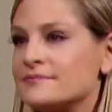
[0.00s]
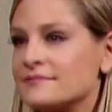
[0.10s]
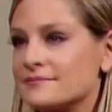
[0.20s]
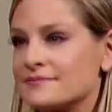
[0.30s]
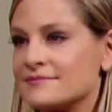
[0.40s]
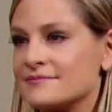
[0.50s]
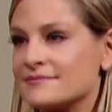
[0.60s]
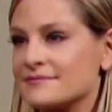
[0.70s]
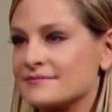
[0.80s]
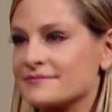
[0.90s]

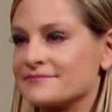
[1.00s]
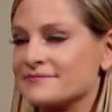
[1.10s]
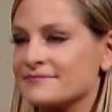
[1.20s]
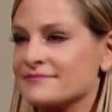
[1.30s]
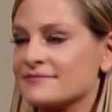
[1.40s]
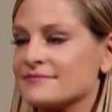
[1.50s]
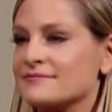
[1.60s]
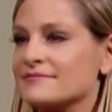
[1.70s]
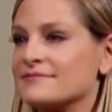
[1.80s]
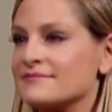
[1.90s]

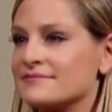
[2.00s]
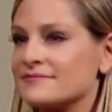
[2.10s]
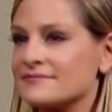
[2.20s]
The person shown says nothing.